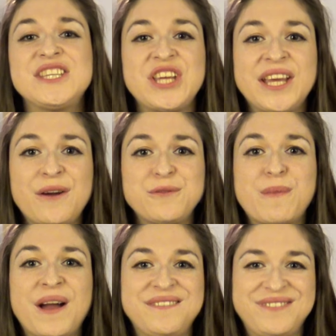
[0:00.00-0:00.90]
check out
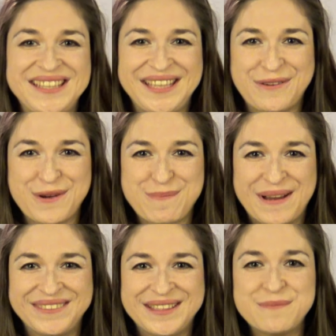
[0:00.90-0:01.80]
my video
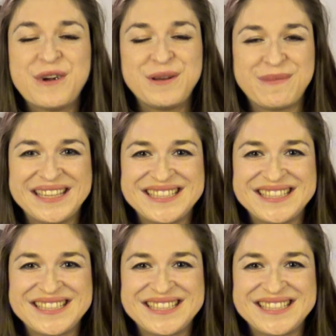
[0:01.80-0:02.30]
about them on my